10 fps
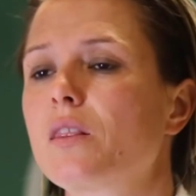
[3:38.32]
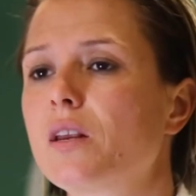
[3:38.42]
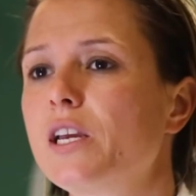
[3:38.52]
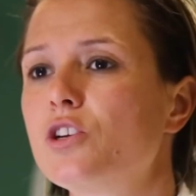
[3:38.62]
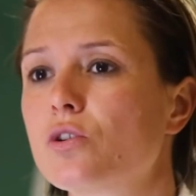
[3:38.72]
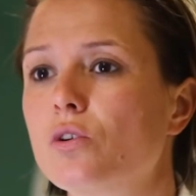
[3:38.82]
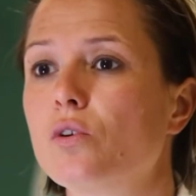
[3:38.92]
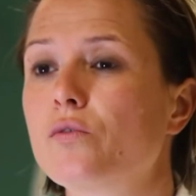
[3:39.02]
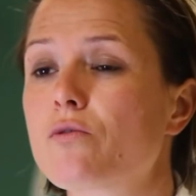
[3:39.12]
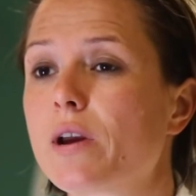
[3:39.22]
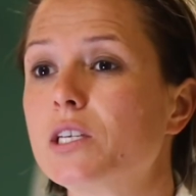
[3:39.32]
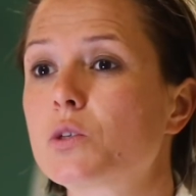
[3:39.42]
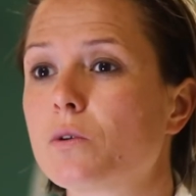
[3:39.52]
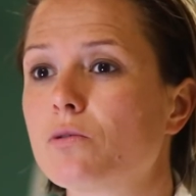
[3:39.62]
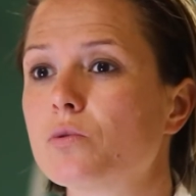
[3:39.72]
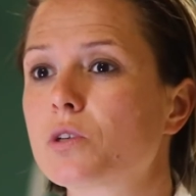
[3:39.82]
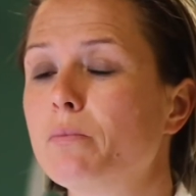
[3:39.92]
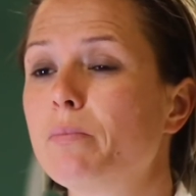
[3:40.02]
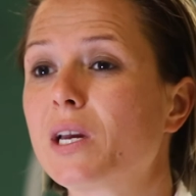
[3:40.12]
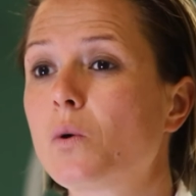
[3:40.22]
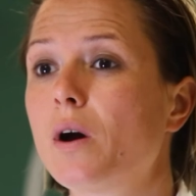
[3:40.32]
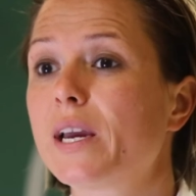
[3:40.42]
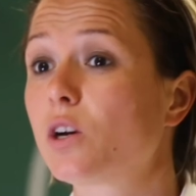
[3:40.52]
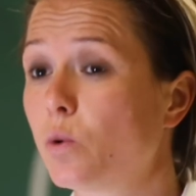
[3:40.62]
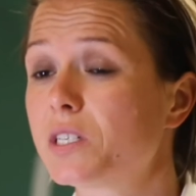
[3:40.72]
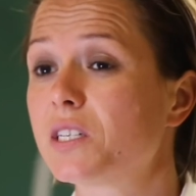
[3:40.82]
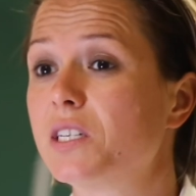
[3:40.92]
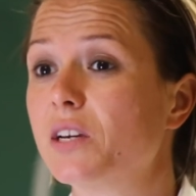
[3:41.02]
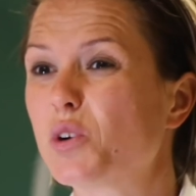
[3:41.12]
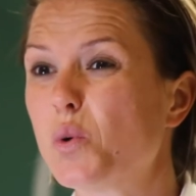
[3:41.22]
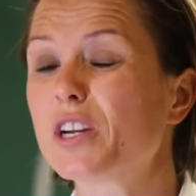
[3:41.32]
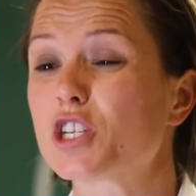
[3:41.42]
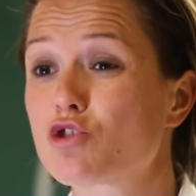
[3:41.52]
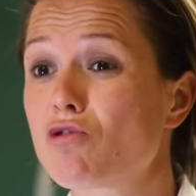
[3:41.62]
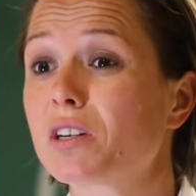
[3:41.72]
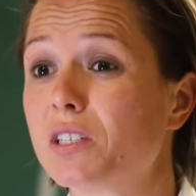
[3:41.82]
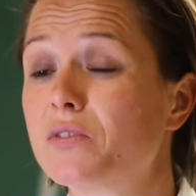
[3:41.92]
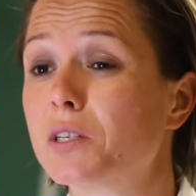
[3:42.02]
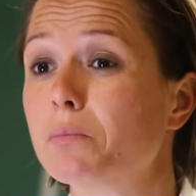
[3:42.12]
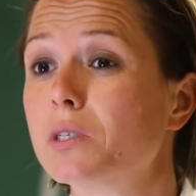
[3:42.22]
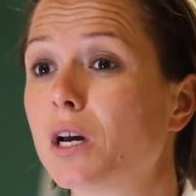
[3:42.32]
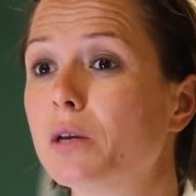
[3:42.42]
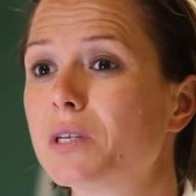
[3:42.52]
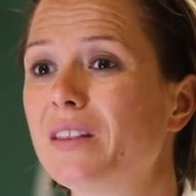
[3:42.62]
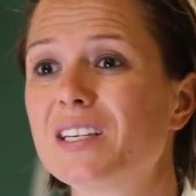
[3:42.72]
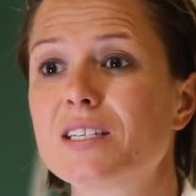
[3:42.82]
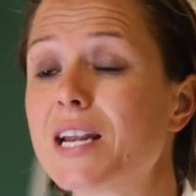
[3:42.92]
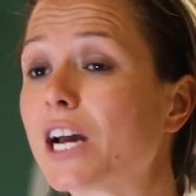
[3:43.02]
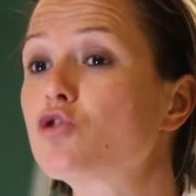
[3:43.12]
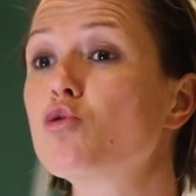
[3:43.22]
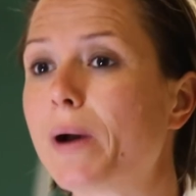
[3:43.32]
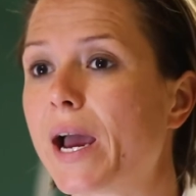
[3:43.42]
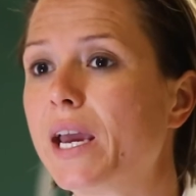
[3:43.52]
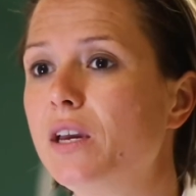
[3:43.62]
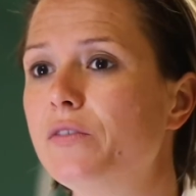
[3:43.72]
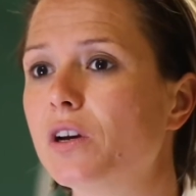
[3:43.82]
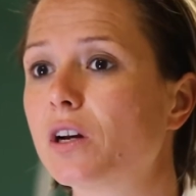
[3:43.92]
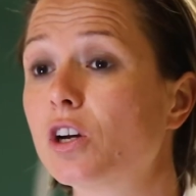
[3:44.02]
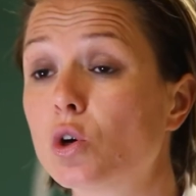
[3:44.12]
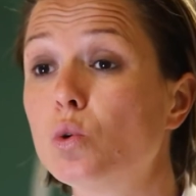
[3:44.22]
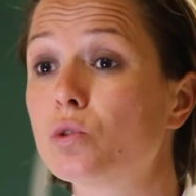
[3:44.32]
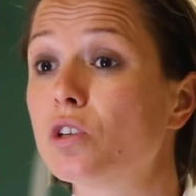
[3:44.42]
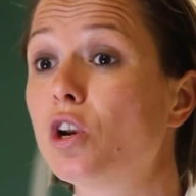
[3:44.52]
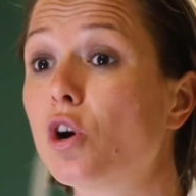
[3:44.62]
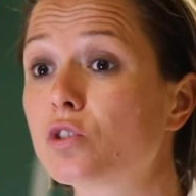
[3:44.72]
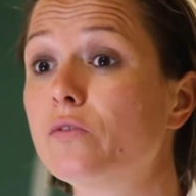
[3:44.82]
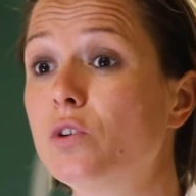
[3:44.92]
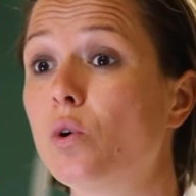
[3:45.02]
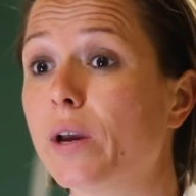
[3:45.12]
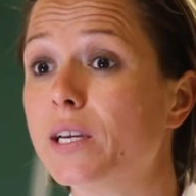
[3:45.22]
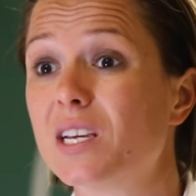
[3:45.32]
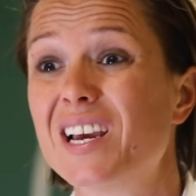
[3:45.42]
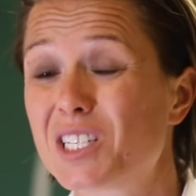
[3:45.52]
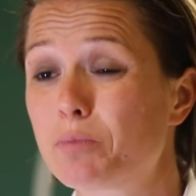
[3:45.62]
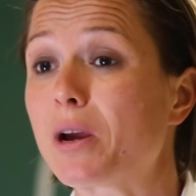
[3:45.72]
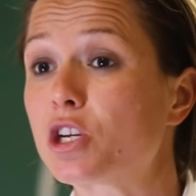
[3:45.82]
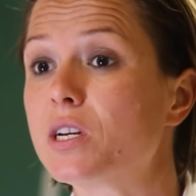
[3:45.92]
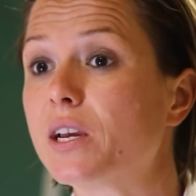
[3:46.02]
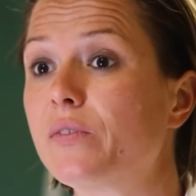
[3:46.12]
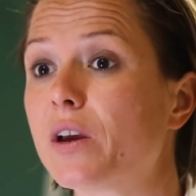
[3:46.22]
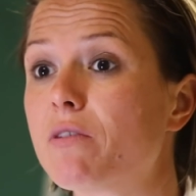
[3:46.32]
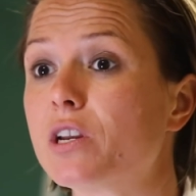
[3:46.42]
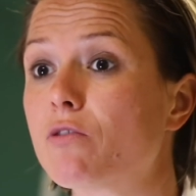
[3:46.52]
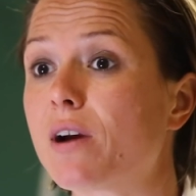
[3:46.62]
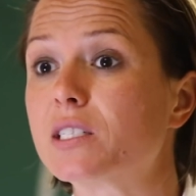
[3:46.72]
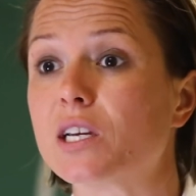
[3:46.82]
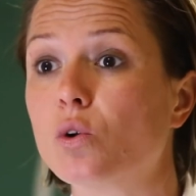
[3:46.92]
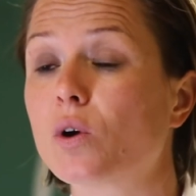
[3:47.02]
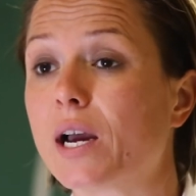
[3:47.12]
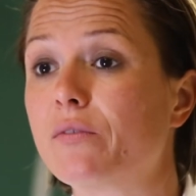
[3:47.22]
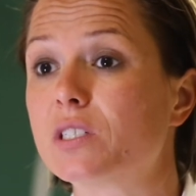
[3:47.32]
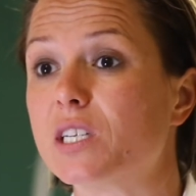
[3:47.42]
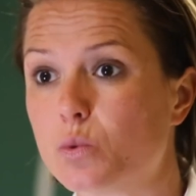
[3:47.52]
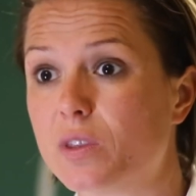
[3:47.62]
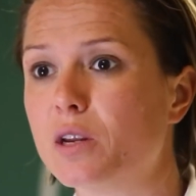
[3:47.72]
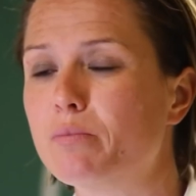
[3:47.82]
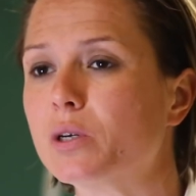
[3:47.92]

The nature of grey squirrels can be quite inquisitive and quite destructive sometimes, and this natural behaviour can cause a lot of noise, especially if they're in your attic or cavities within a